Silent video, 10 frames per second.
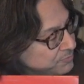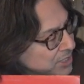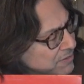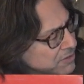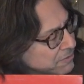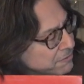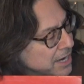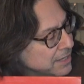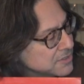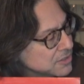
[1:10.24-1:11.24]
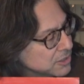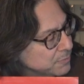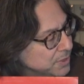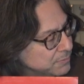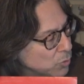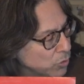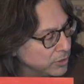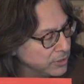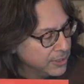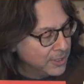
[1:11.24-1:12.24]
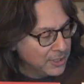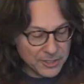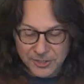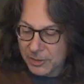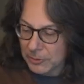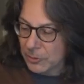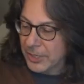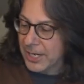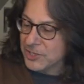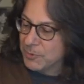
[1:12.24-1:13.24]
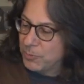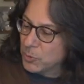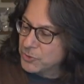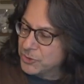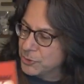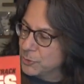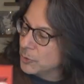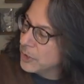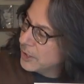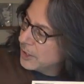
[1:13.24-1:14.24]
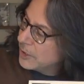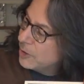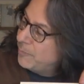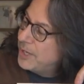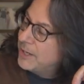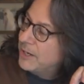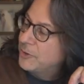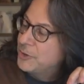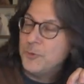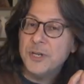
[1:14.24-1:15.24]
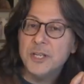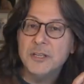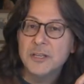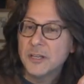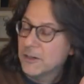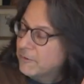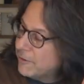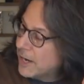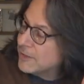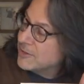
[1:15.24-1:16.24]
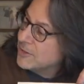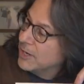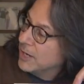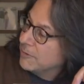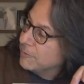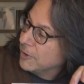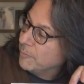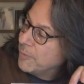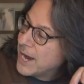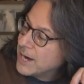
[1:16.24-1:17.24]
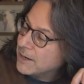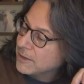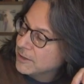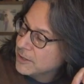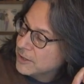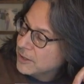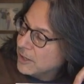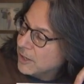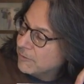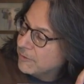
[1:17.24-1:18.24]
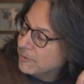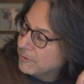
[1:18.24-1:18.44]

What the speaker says: Even the font is a little bit more adult looking as opposed to the big cartoony font on the front and back of